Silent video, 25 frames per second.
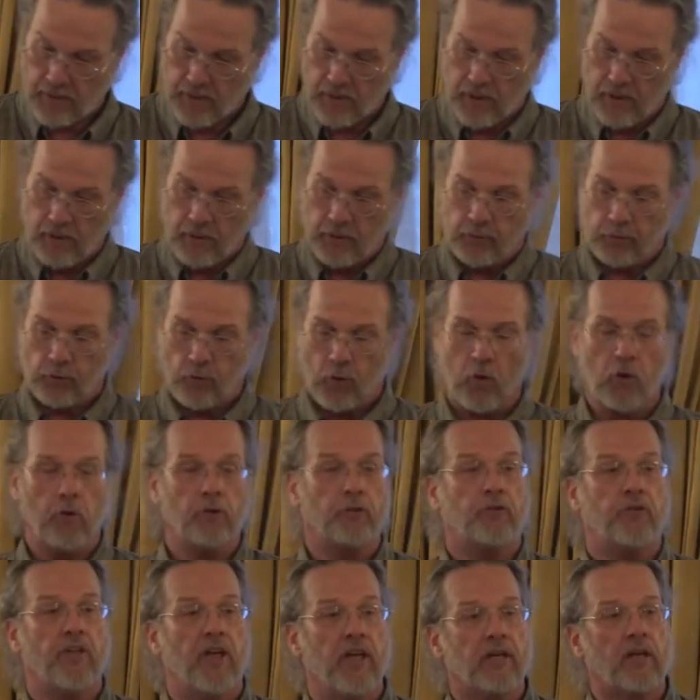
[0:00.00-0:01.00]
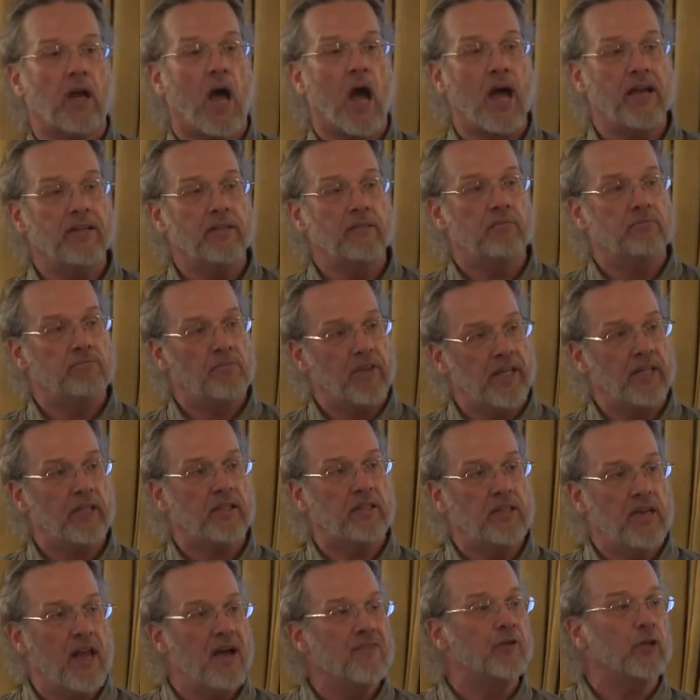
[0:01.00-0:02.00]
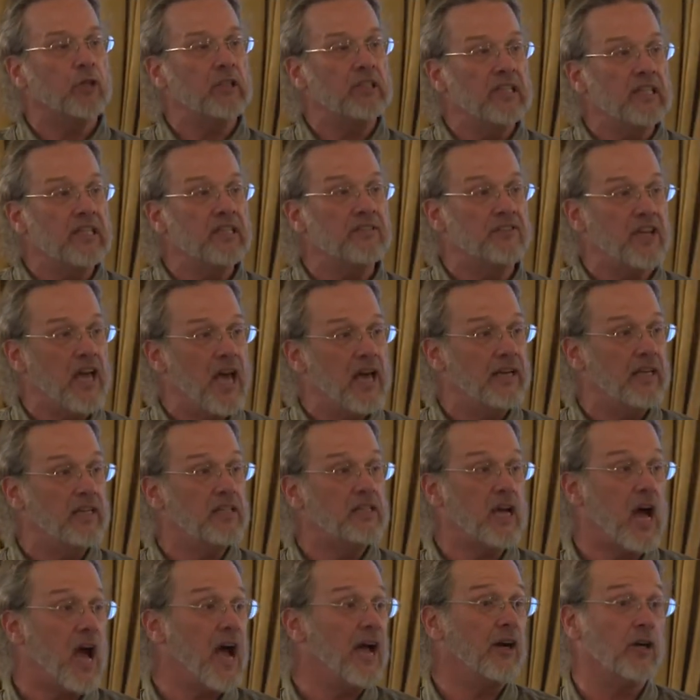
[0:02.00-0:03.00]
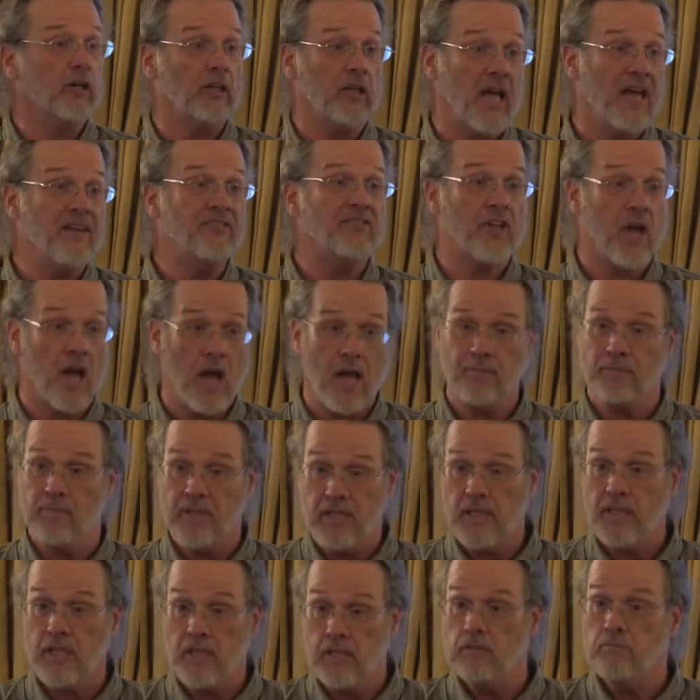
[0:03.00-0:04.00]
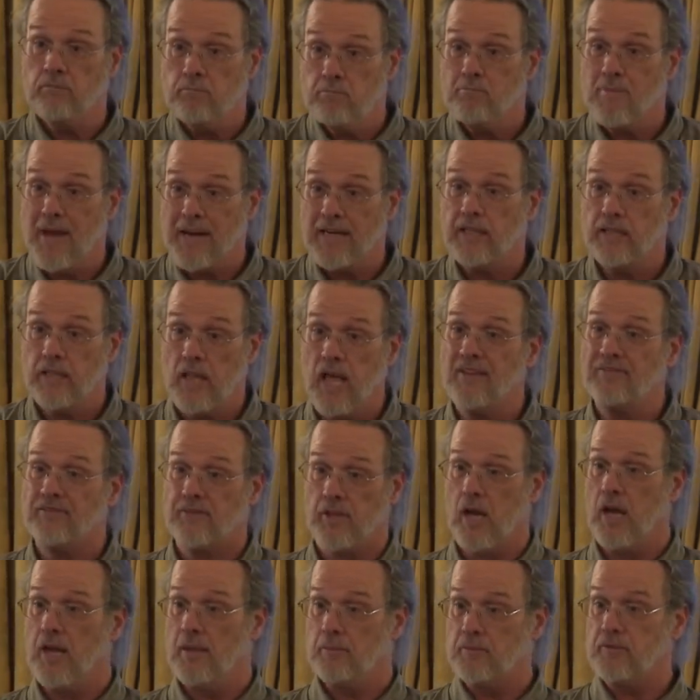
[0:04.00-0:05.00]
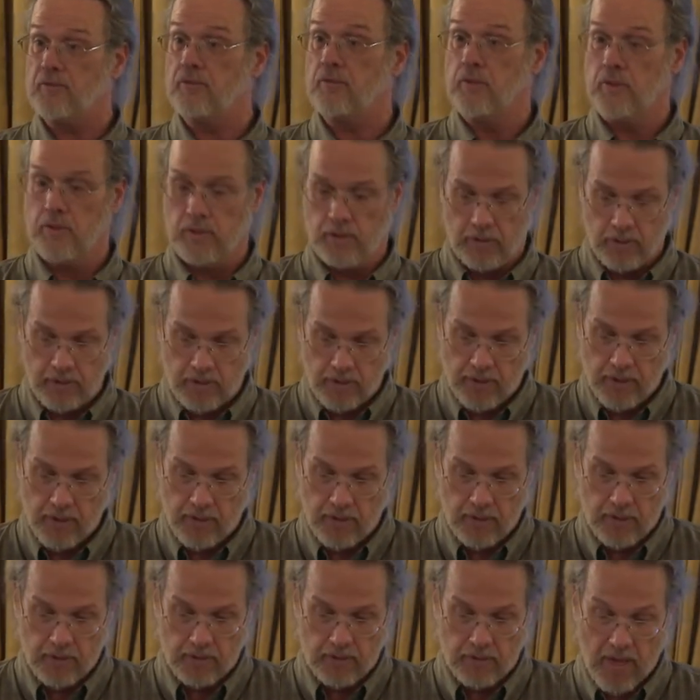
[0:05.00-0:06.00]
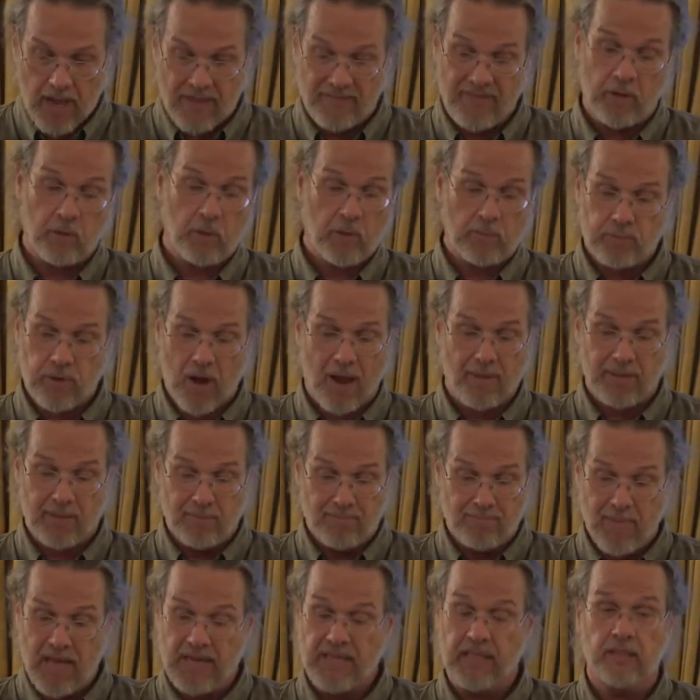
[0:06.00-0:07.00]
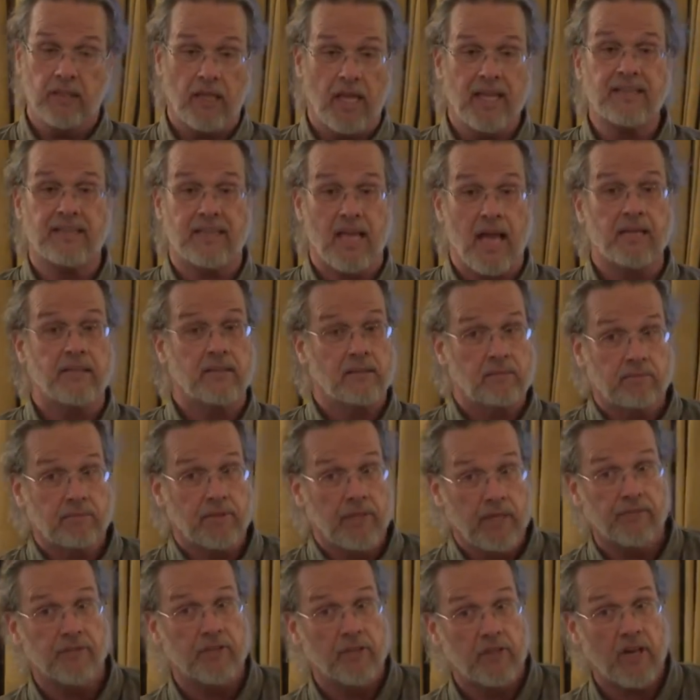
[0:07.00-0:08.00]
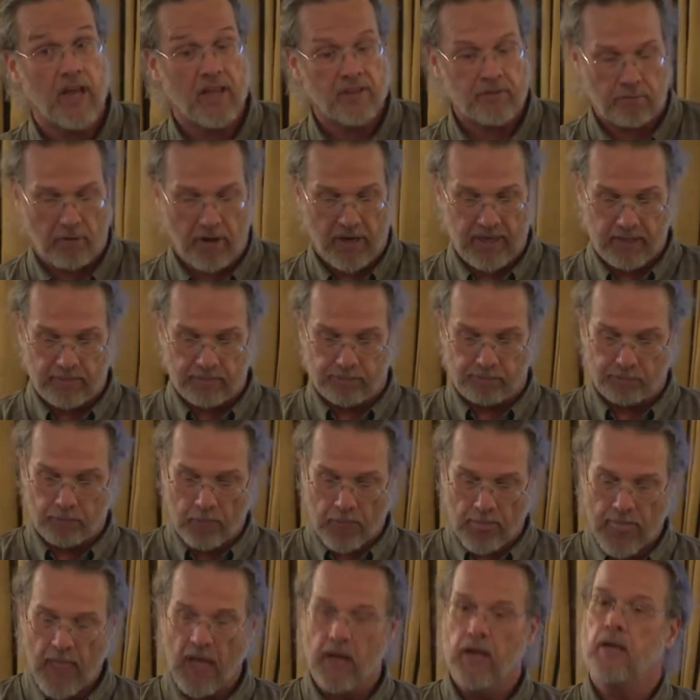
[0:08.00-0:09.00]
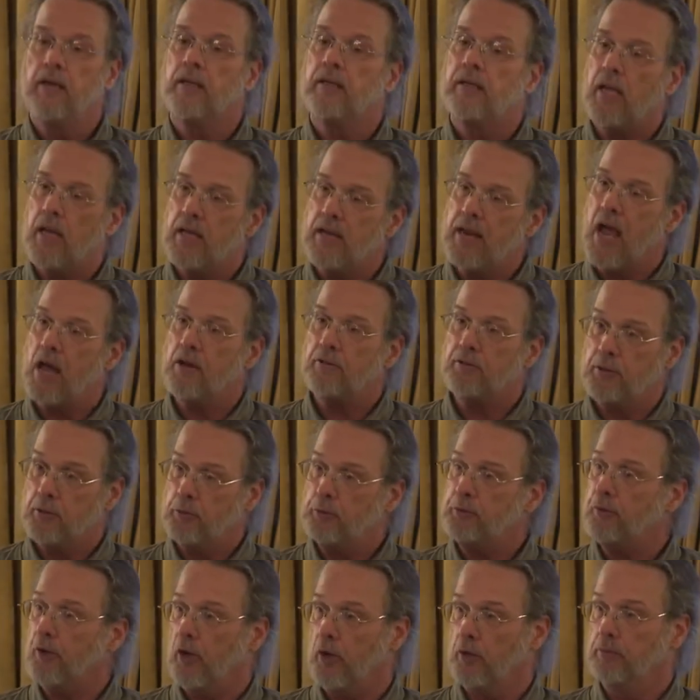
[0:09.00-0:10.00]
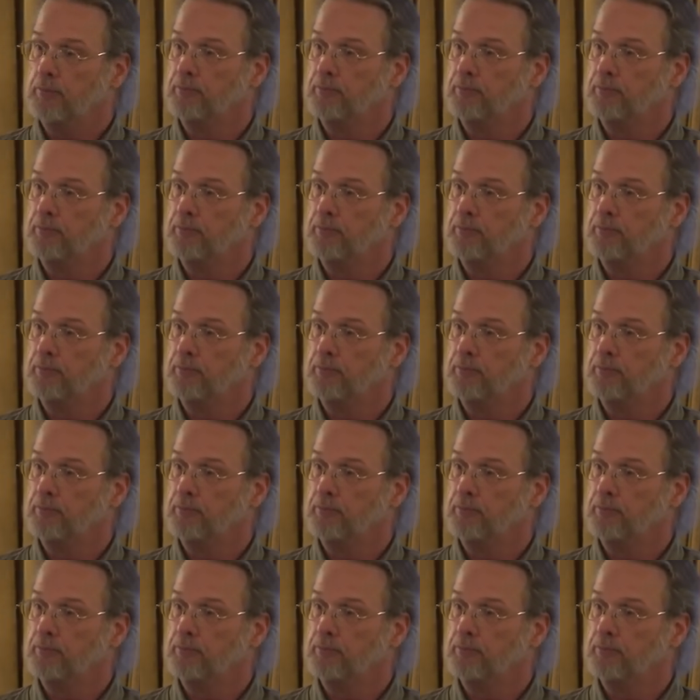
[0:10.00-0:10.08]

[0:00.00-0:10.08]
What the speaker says: Souls that I think never lived an entire lifetime in many lifetimes, and there were probably many like that given the death rate, can now do so.